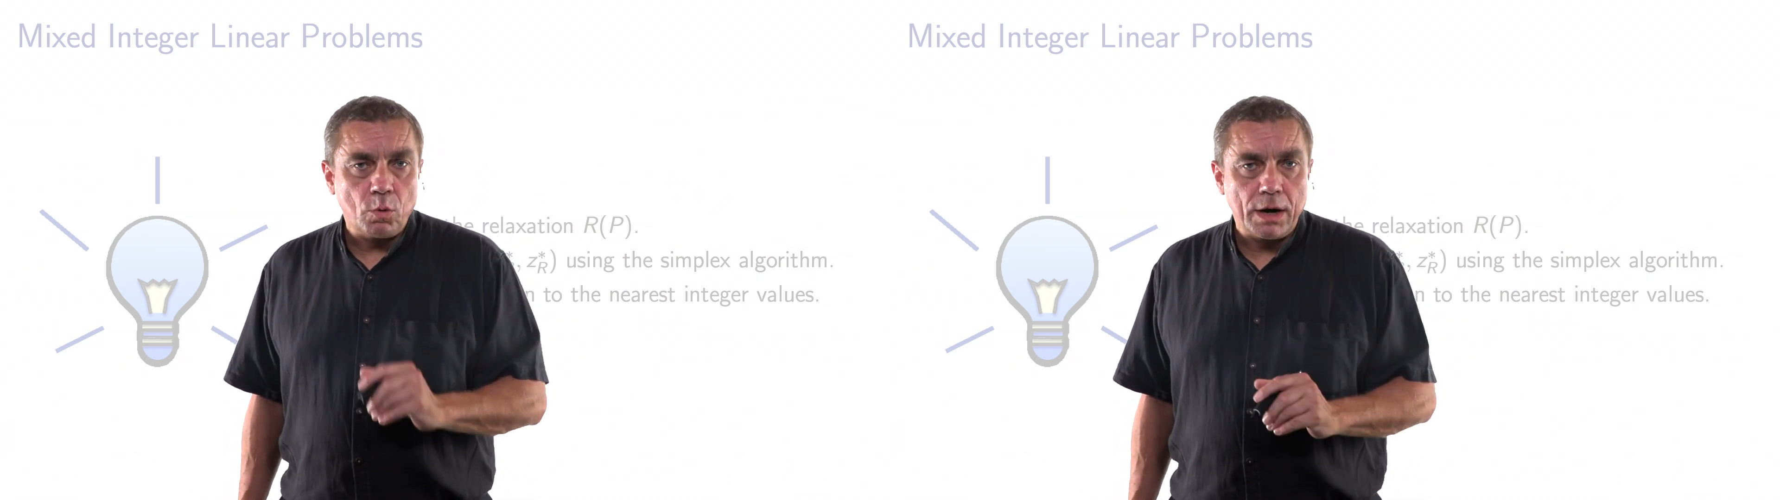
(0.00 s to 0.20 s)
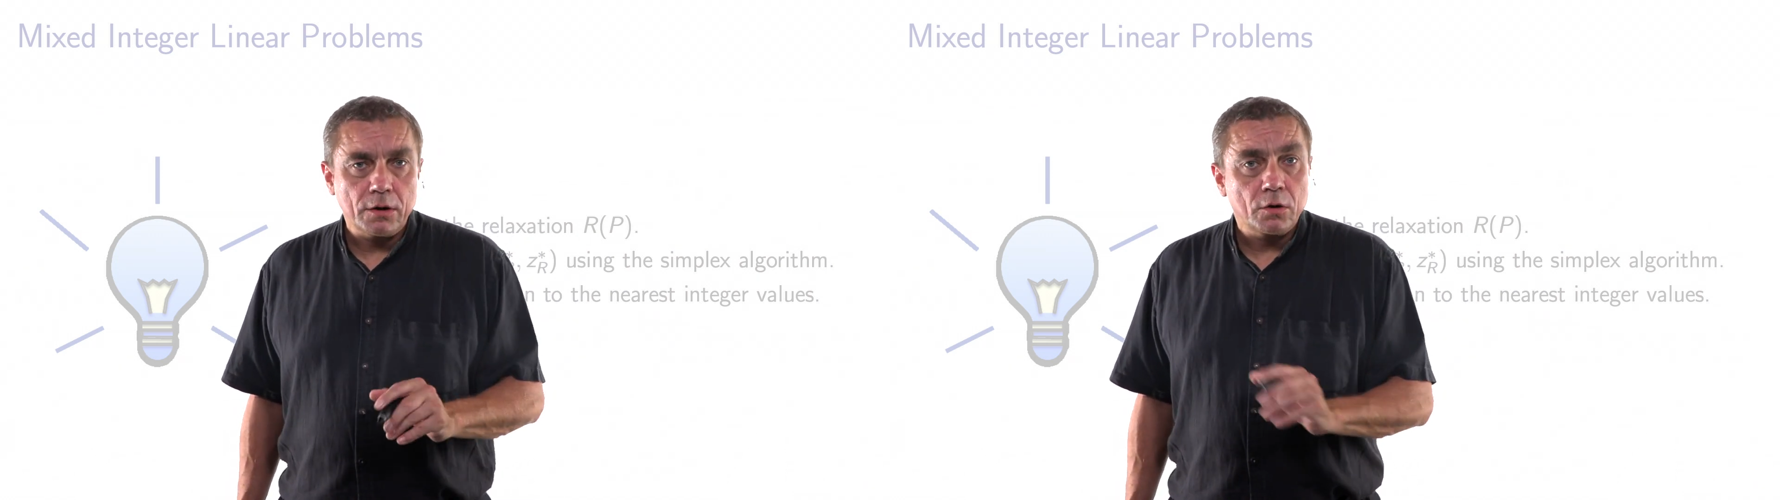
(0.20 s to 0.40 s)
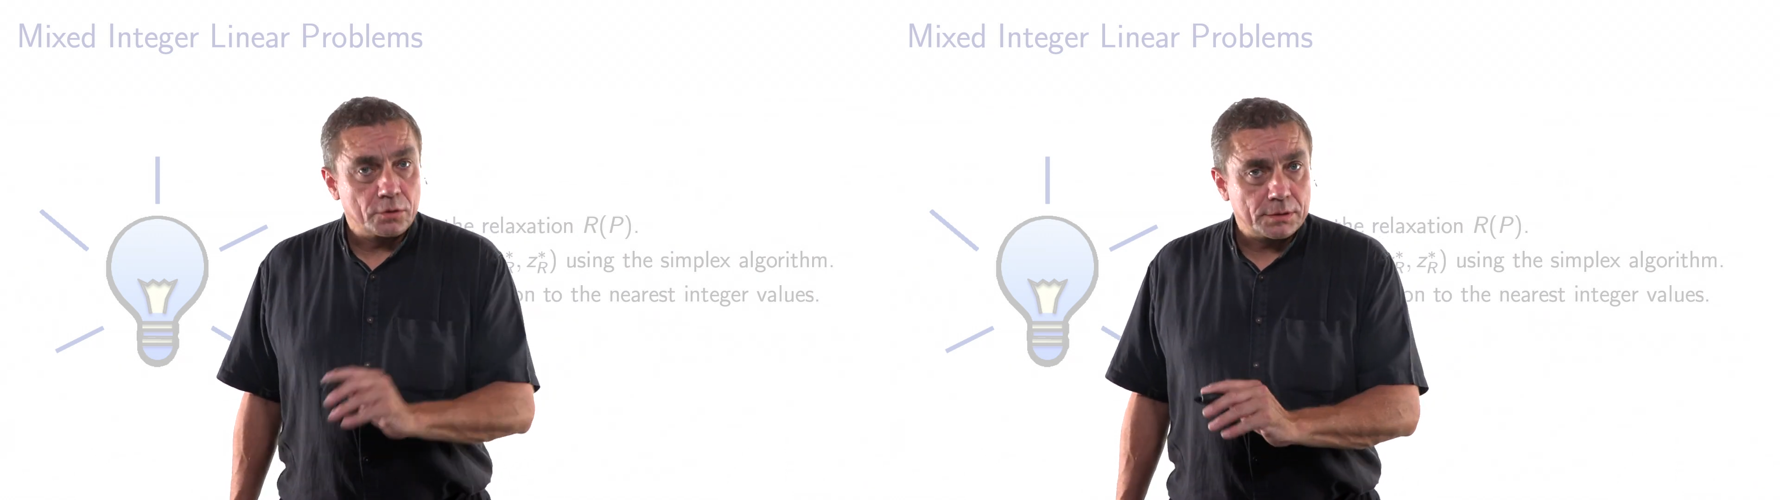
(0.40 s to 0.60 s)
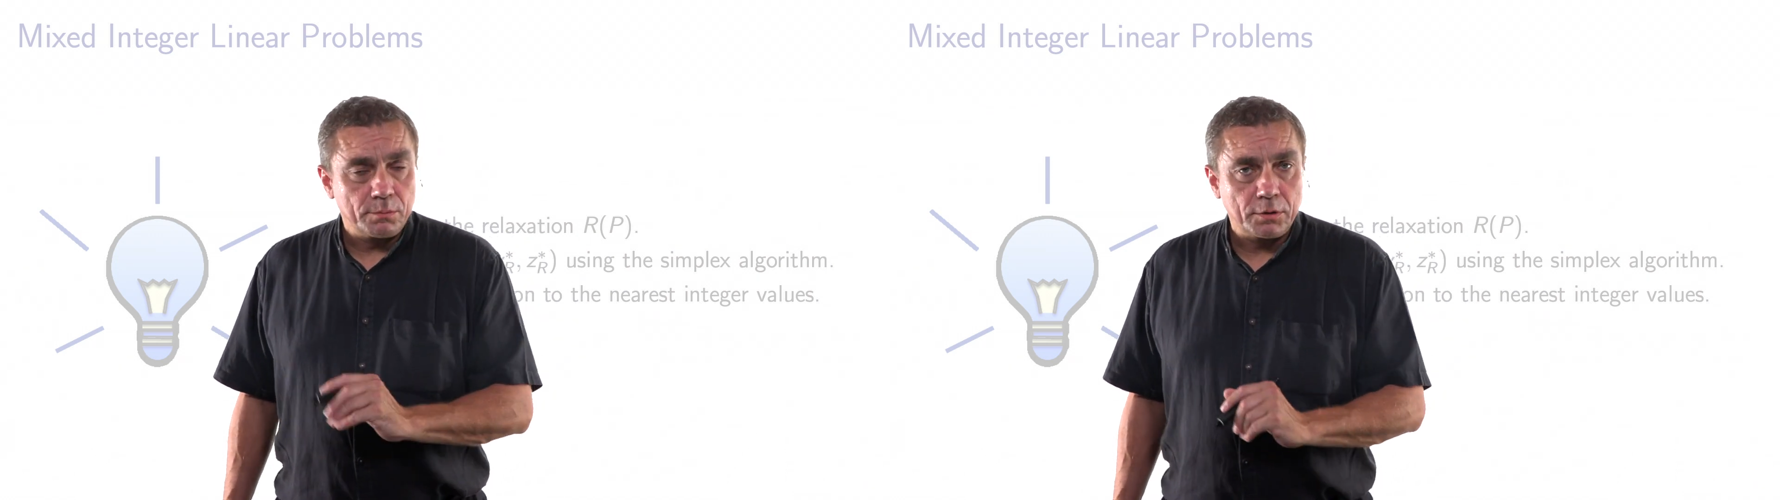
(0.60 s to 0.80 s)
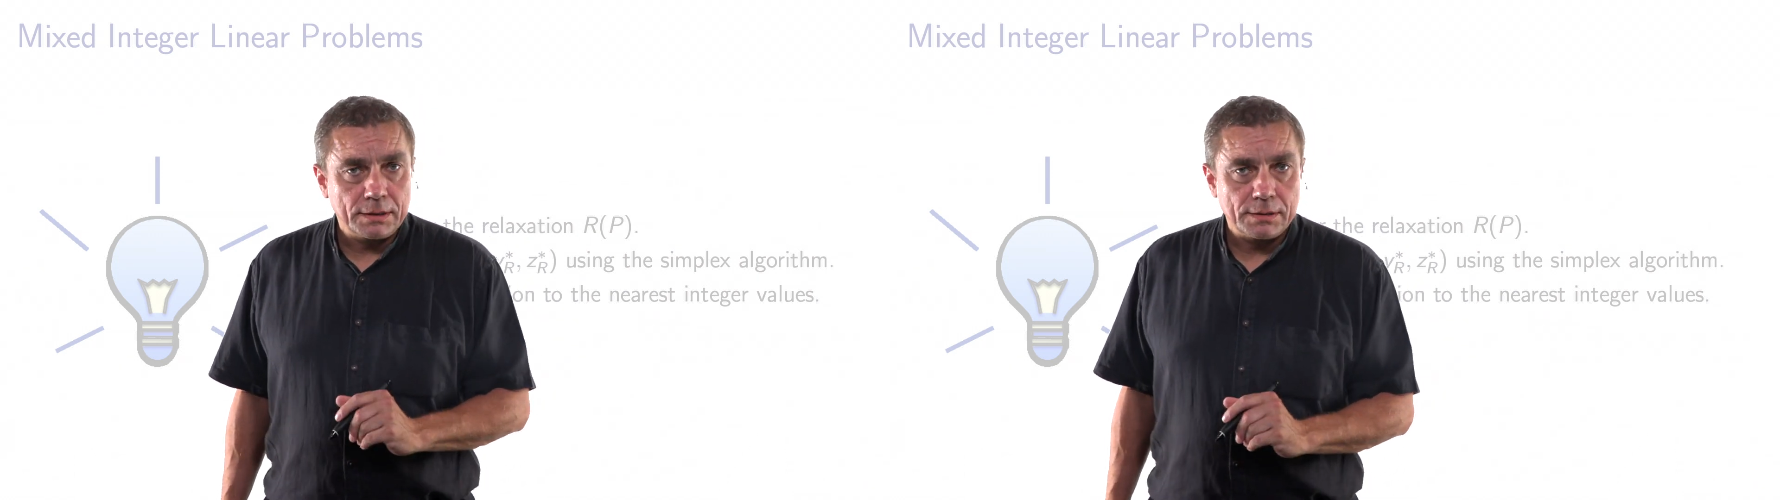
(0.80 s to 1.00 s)
why on a
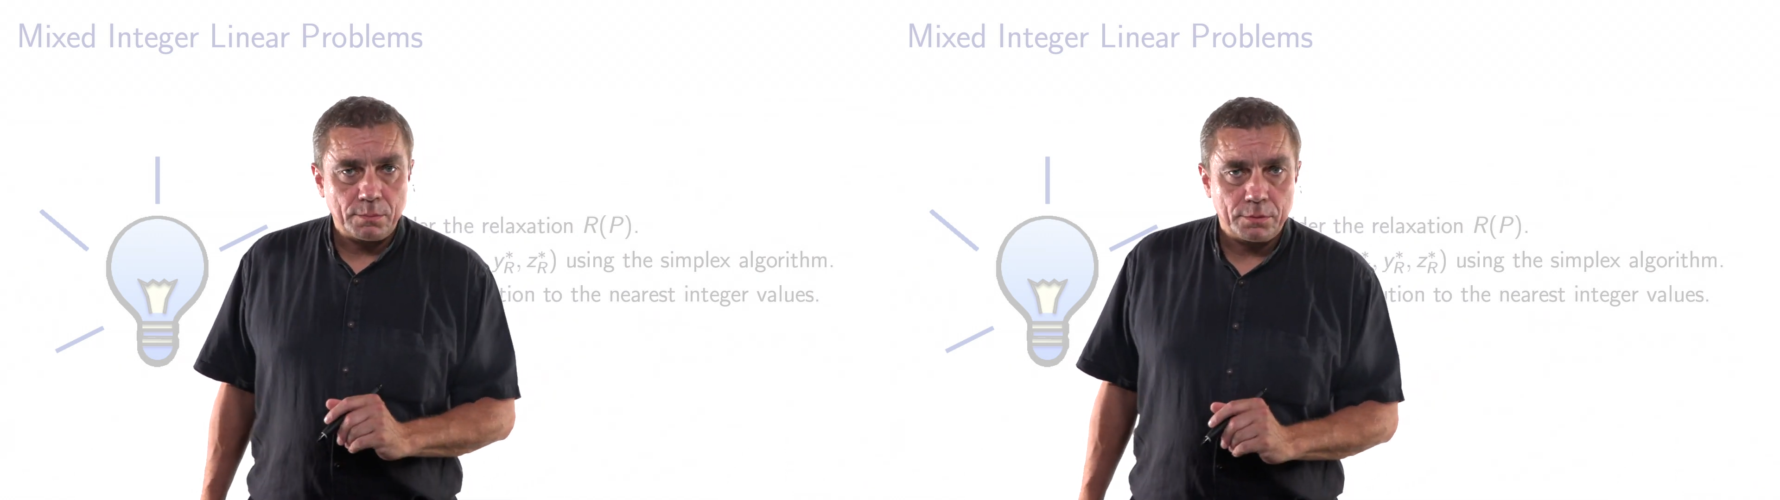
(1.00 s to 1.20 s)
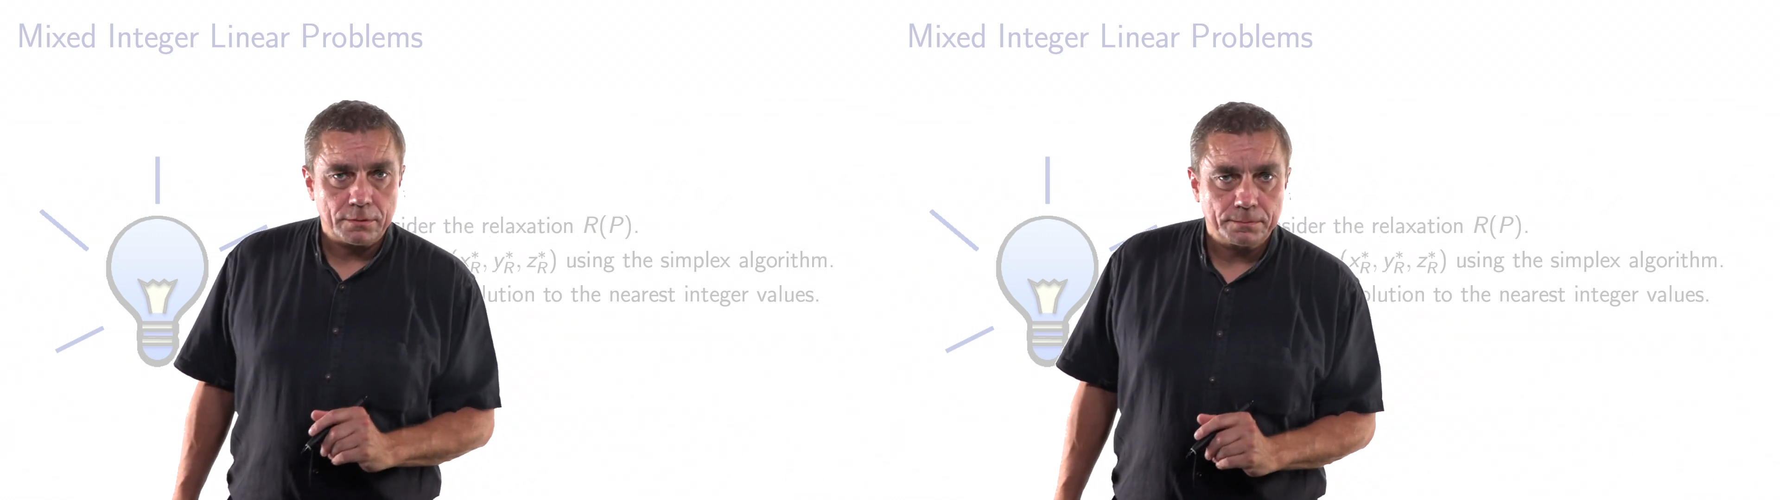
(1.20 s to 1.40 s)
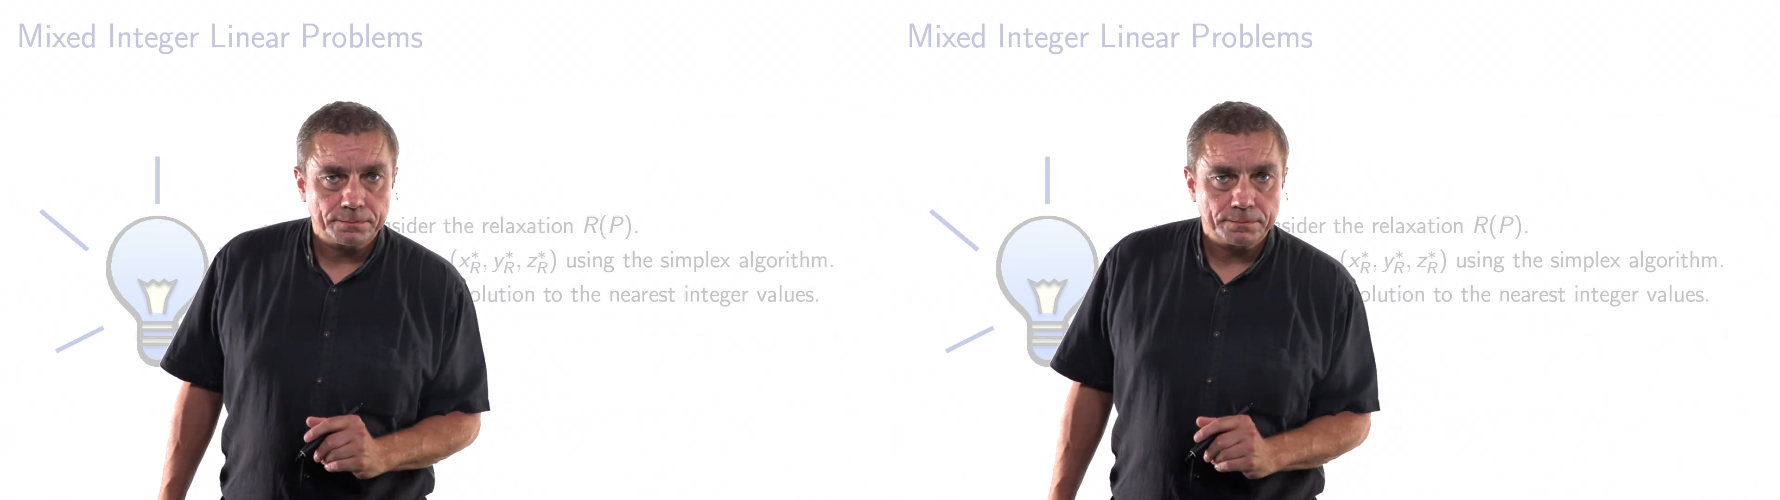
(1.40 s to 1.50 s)
simple example.